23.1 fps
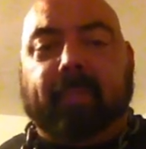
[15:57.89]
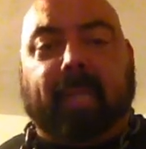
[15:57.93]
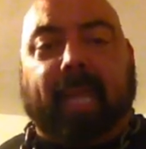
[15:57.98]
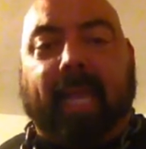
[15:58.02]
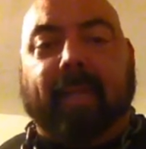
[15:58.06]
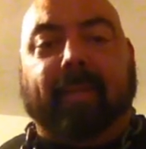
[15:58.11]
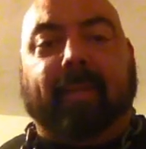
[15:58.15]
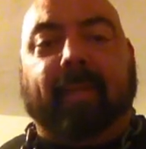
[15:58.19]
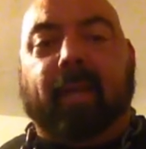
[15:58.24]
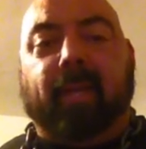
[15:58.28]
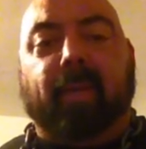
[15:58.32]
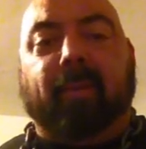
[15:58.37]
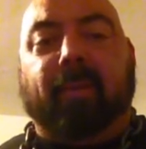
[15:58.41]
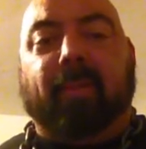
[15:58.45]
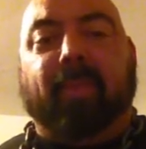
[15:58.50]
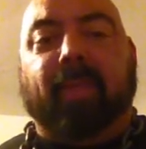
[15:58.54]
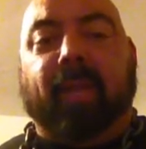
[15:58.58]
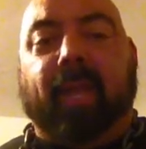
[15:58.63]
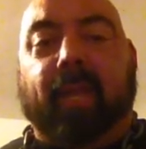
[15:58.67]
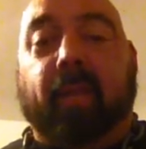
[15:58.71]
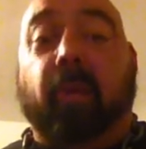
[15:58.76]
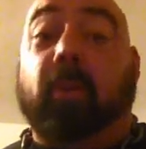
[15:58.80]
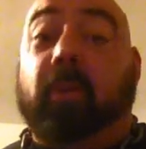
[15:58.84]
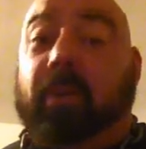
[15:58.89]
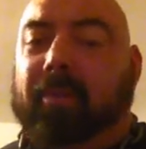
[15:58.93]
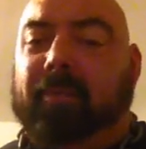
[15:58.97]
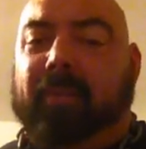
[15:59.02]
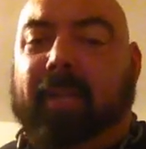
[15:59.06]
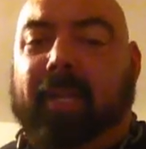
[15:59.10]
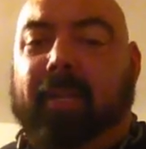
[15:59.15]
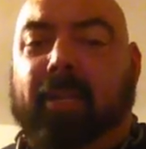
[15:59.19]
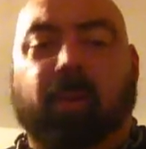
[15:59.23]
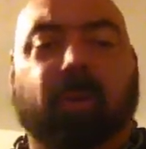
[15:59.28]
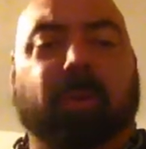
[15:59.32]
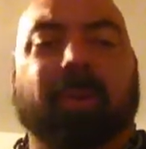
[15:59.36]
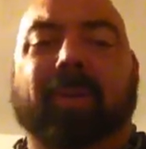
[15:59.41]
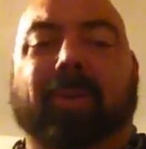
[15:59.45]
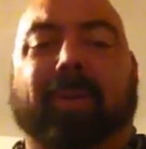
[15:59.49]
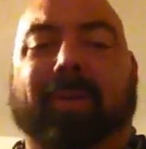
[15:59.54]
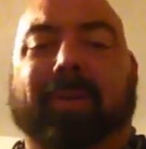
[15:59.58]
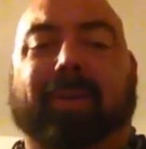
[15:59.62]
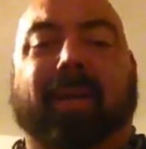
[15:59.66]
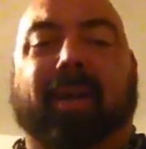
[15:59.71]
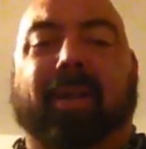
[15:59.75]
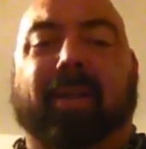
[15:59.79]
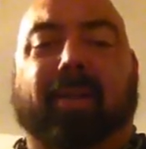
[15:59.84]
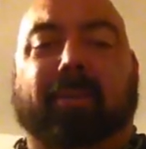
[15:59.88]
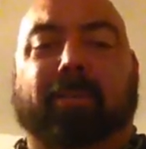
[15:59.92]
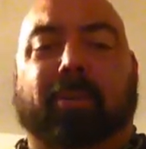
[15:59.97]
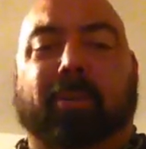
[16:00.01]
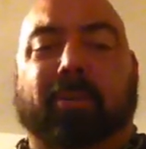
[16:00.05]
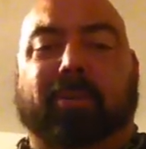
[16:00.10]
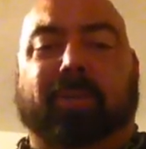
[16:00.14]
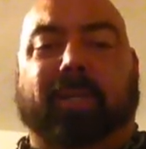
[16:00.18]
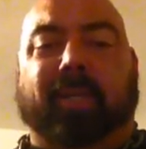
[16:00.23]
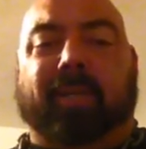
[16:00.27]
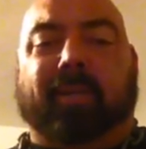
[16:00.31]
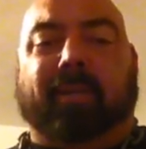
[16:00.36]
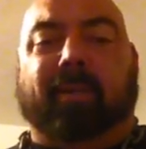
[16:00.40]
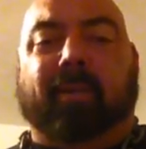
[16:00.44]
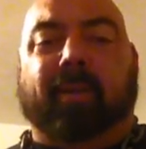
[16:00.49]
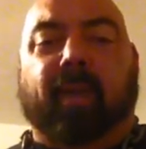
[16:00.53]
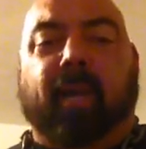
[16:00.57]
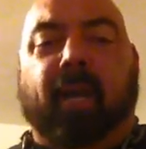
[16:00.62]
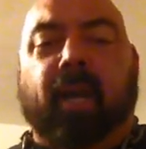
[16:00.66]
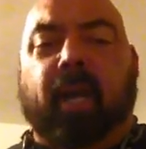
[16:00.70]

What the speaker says: can't tell you a thing. Or if they do, you can tell they're bullshitting.